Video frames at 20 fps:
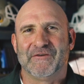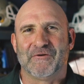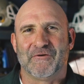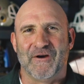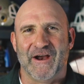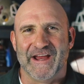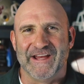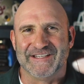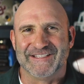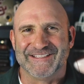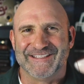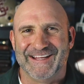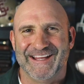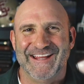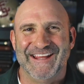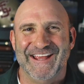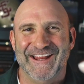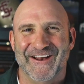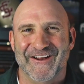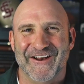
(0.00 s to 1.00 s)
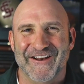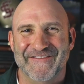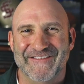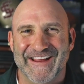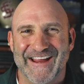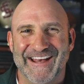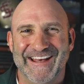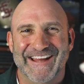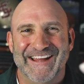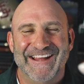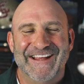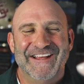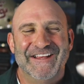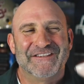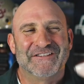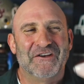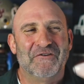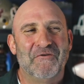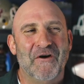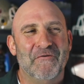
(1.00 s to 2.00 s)
Christ? You know what I mean? Right.
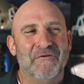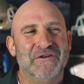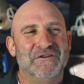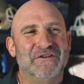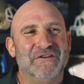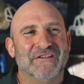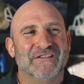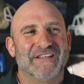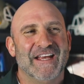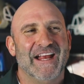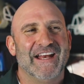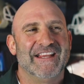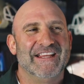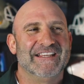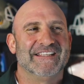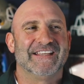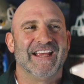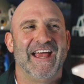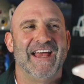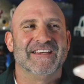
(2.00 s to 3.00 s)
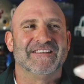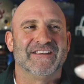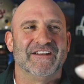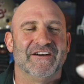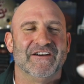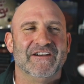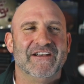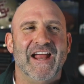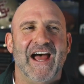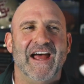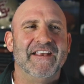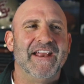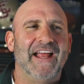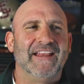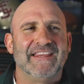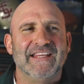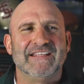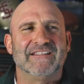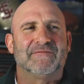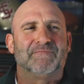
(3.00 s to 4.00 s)
So right. what would you right. say to these guys right. that are not, not
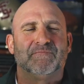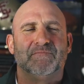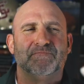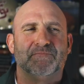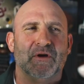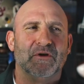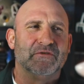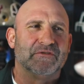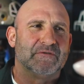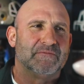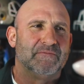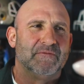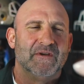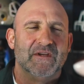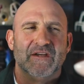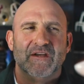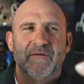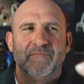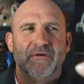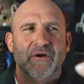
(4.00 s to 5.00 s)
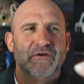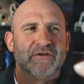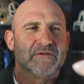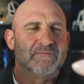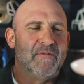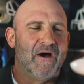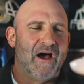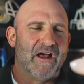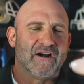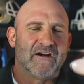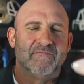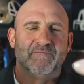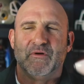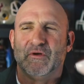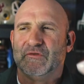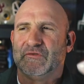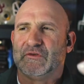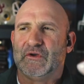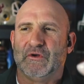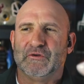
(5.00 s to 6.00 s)
these post postmodern,
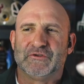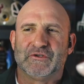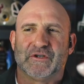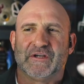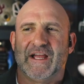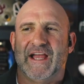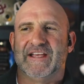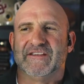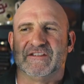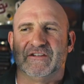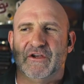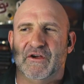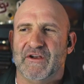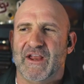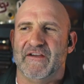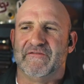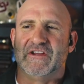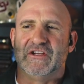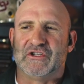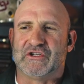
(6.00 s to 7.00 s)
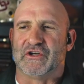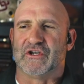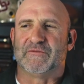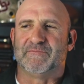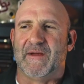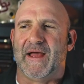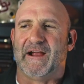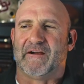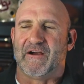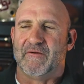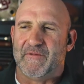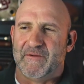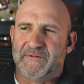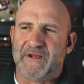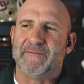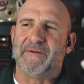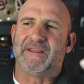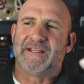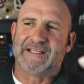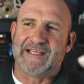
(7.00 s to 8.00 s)
post-culture guys that don't have any right. church background? But I'm talking
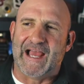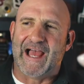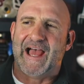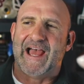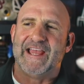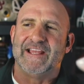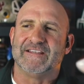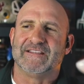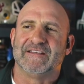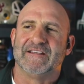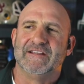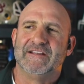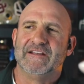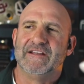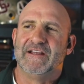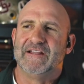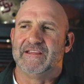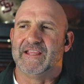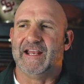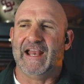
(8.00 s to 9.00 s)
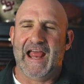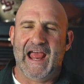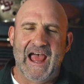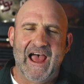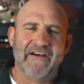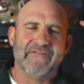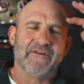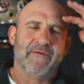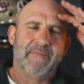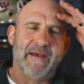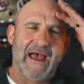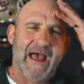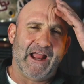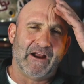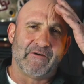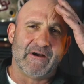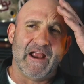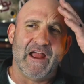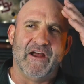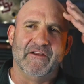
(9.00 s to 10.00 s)
about the guys that have a
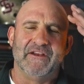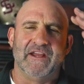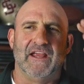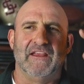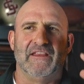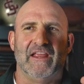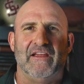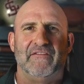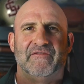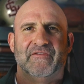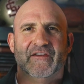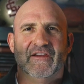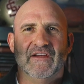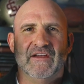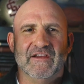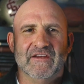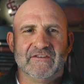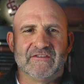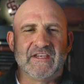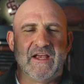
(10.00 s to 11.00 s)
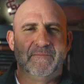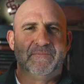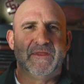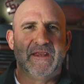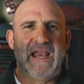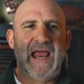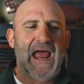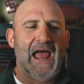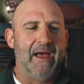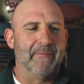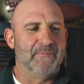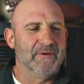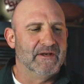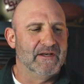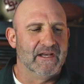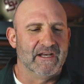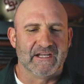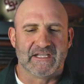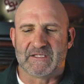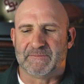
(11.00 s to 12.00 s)
background yeah. and they've something happened
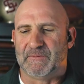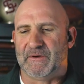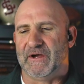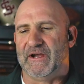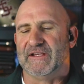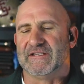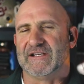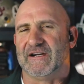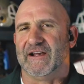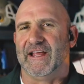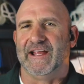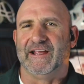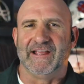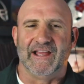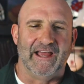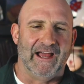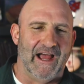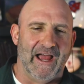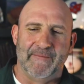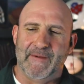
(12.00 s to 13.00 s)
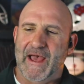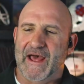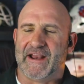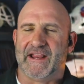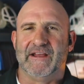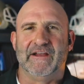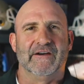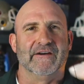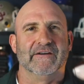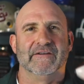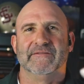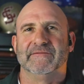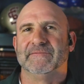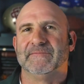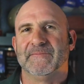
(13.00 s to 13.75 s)
and experienced, and they're like, I'm out of here.